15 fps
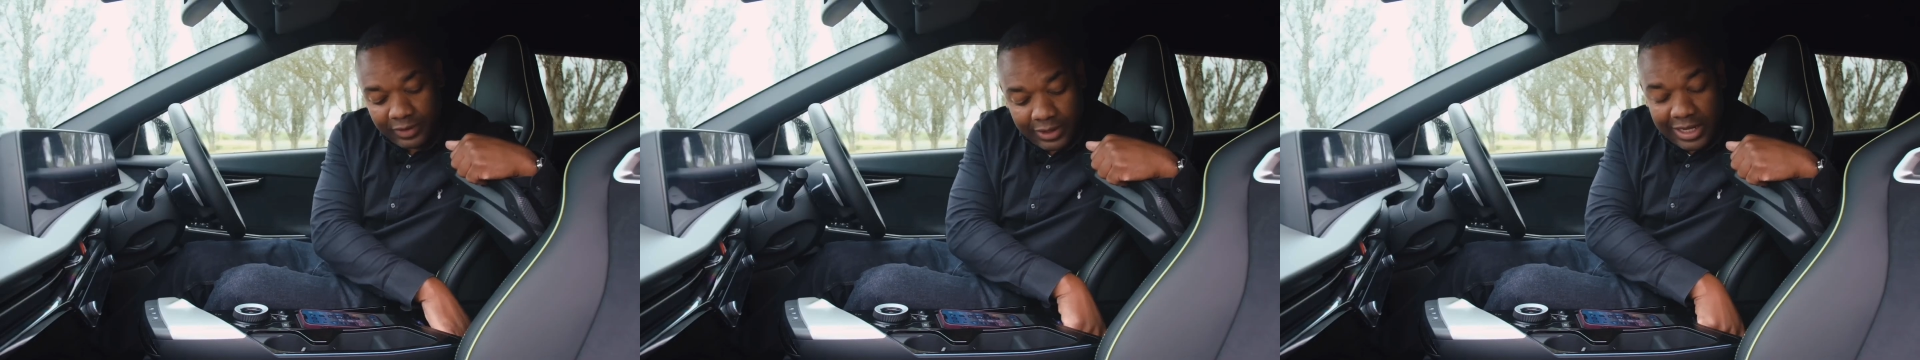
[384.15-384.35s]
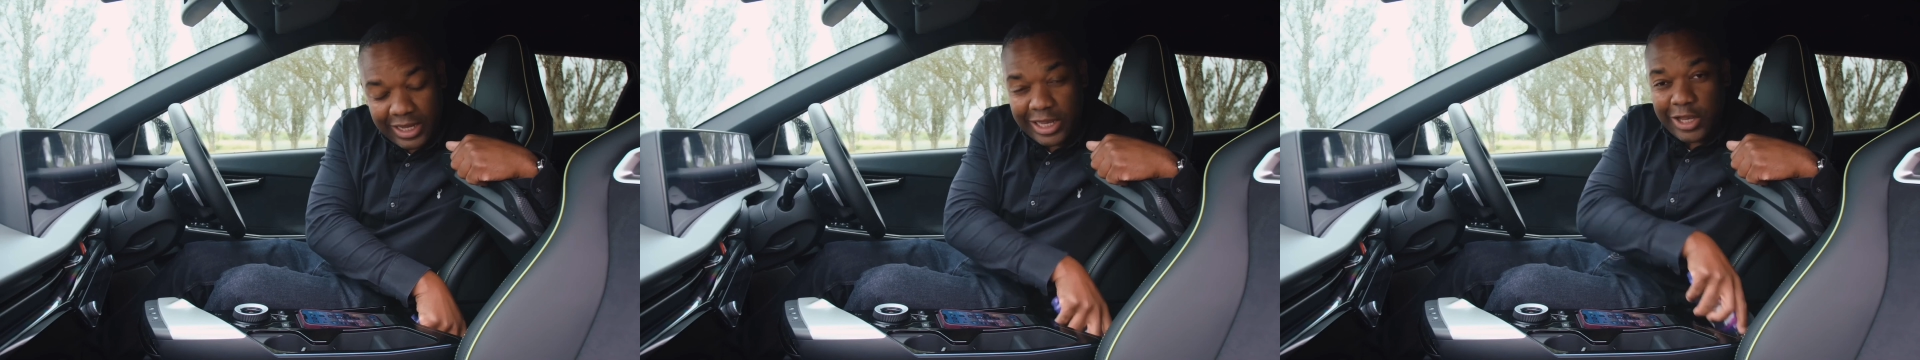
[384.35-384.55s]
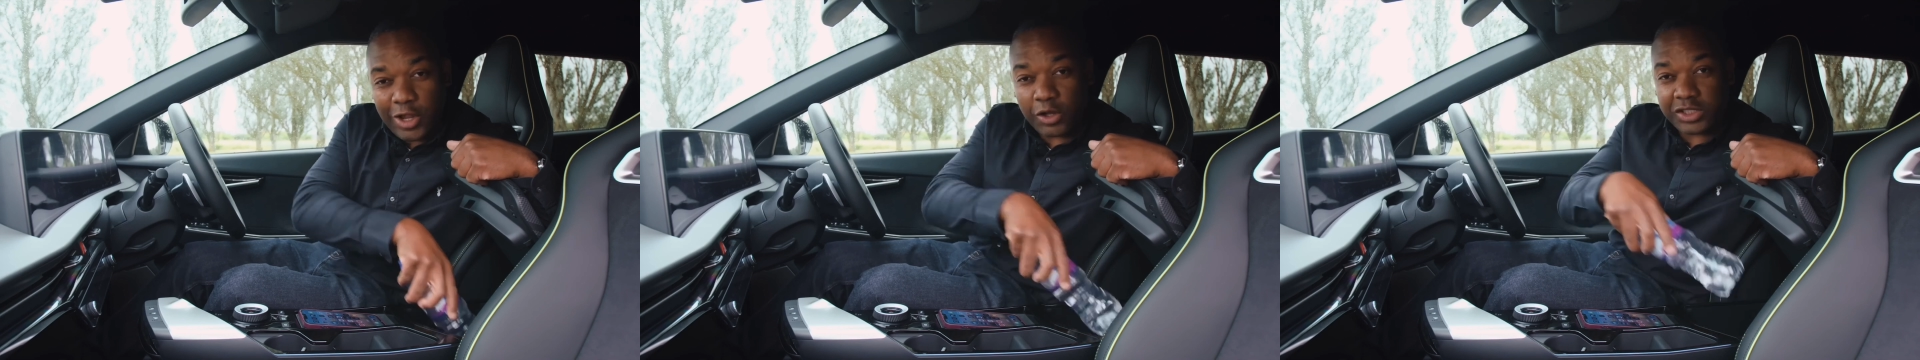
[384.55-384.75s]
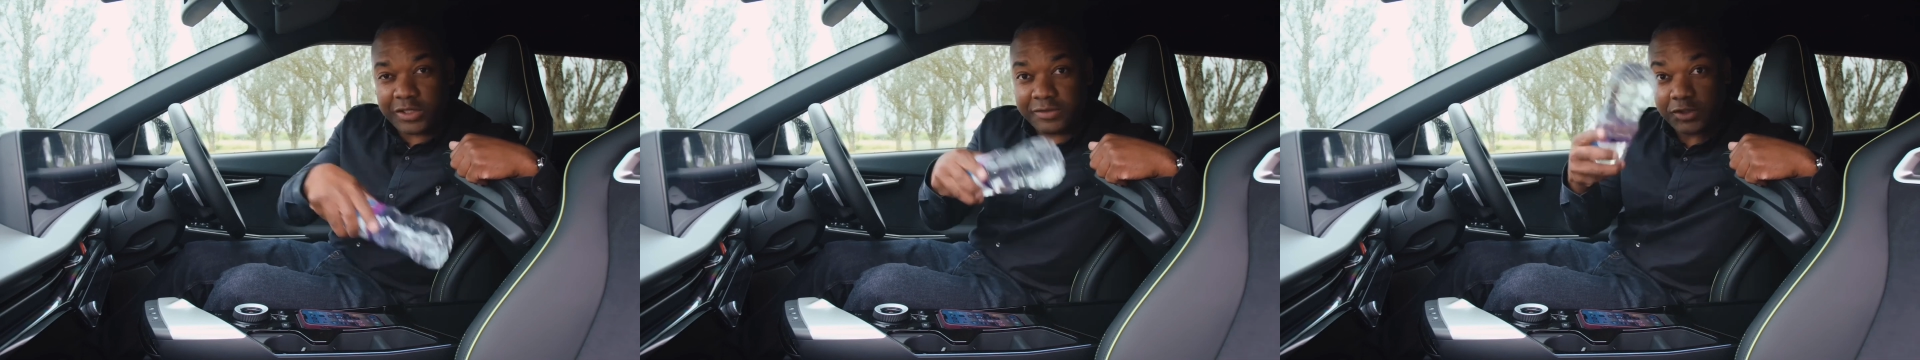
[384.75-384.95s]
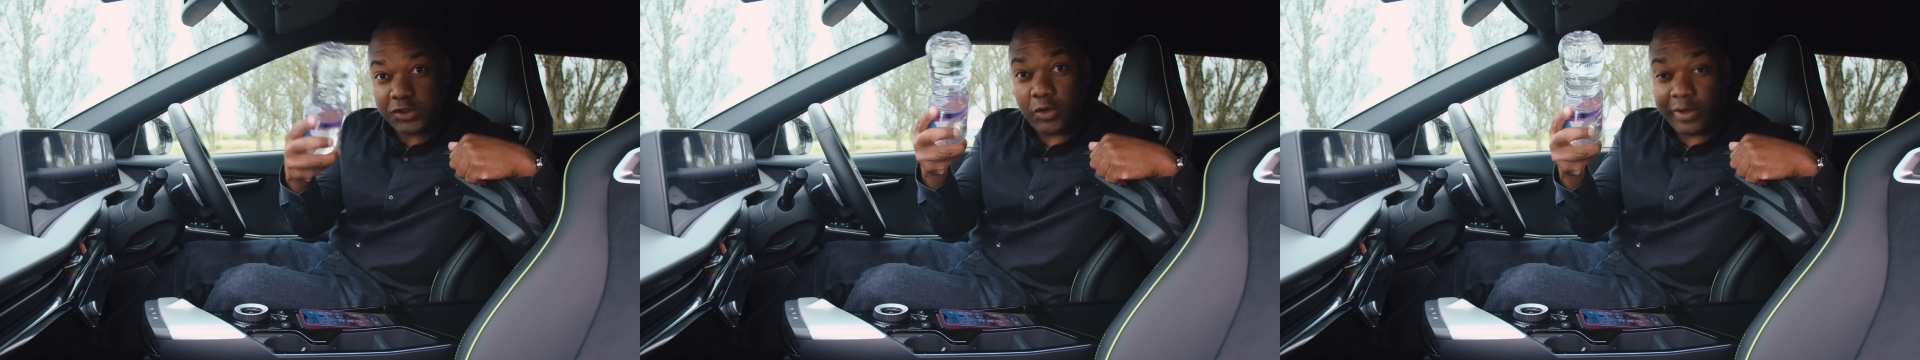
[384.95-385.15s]
a lot
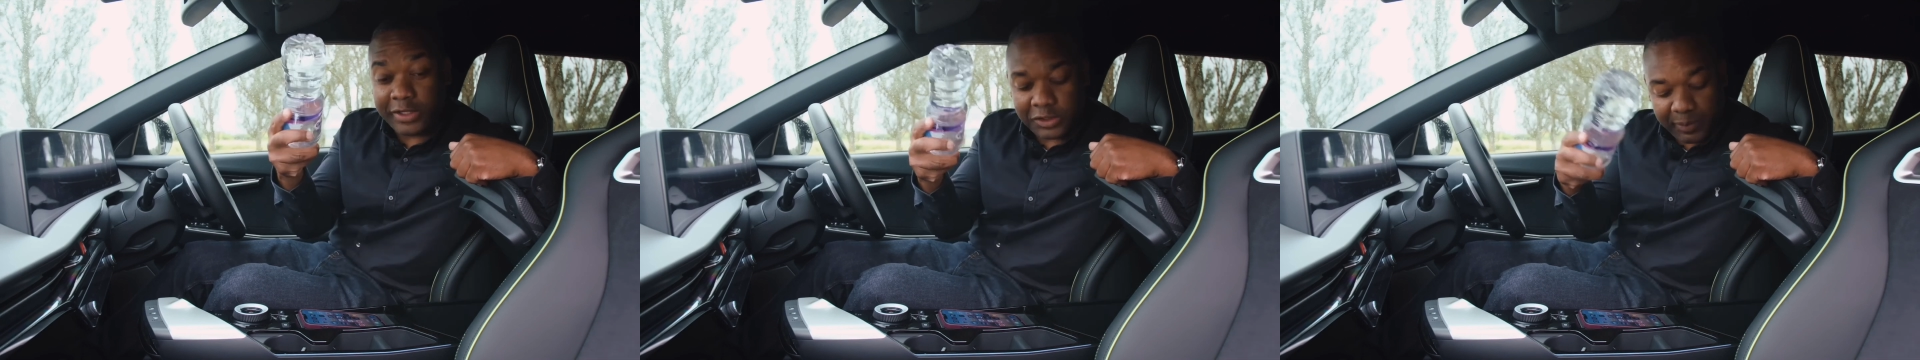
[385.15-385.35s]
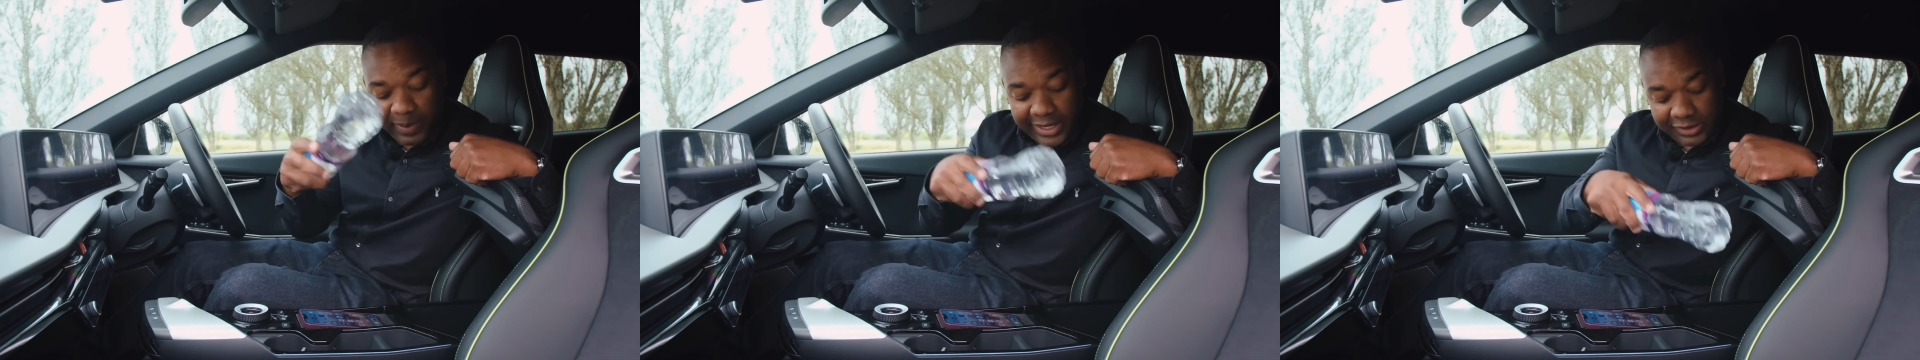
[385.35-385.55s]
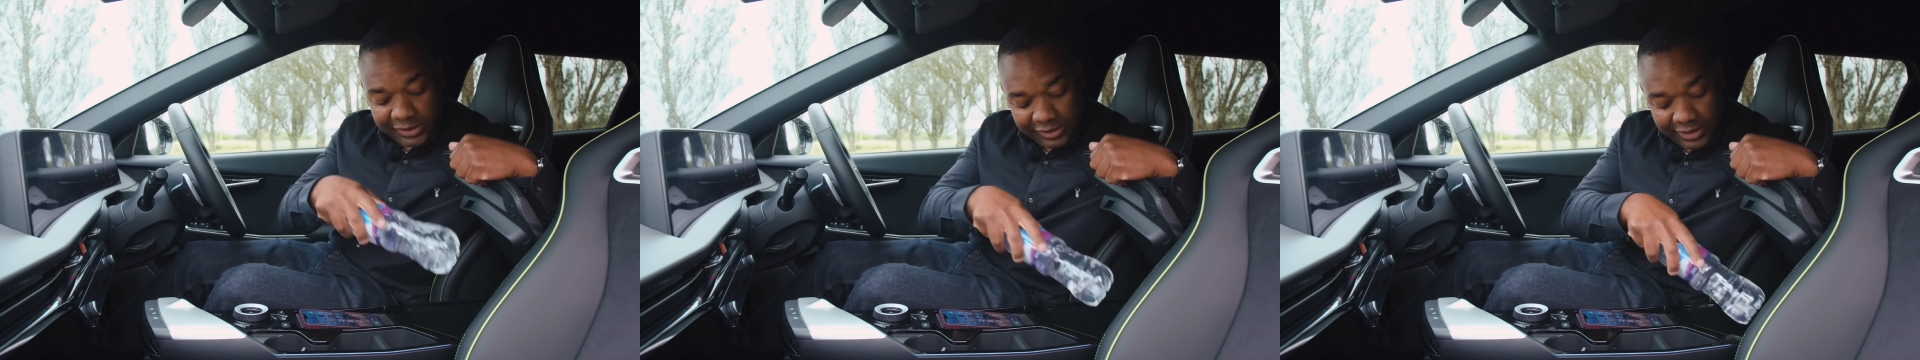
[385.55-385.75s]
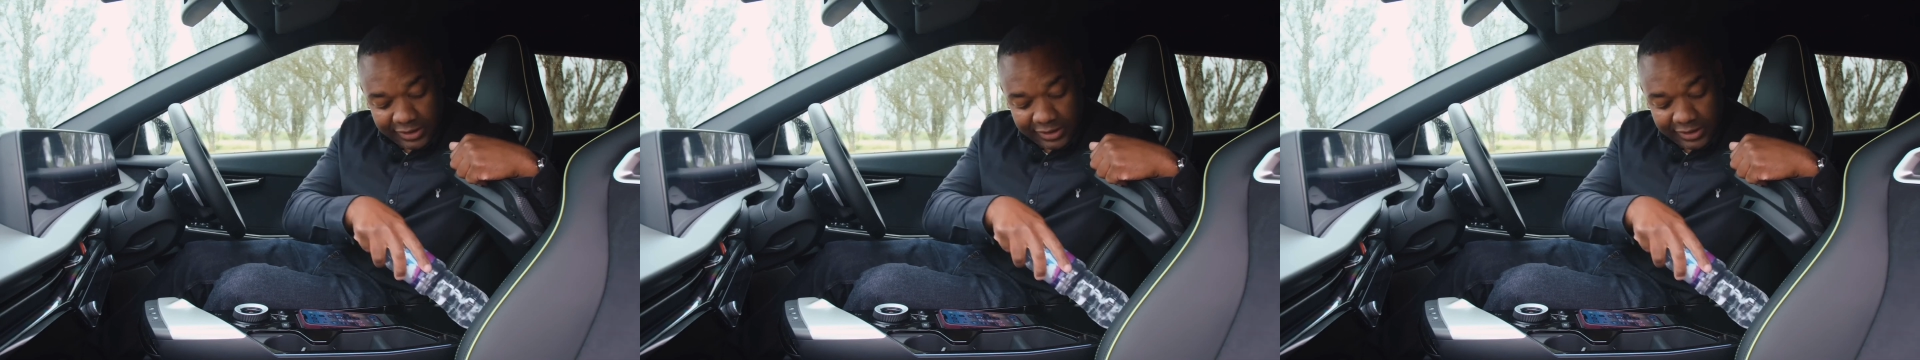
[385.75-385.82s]
of storage space